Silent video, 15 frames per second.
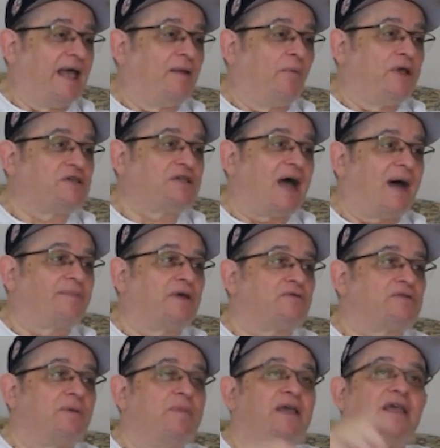And we
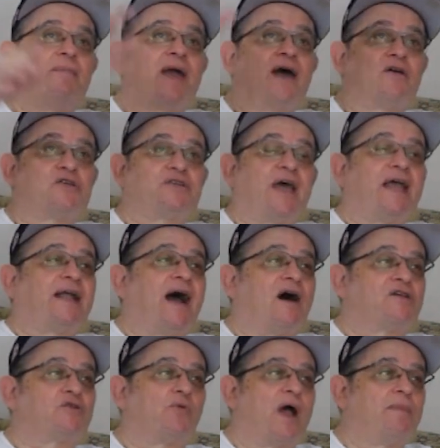stopped. There was a Mickey Mantle
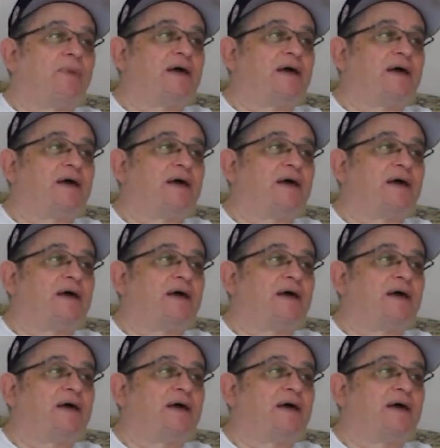Steakhouse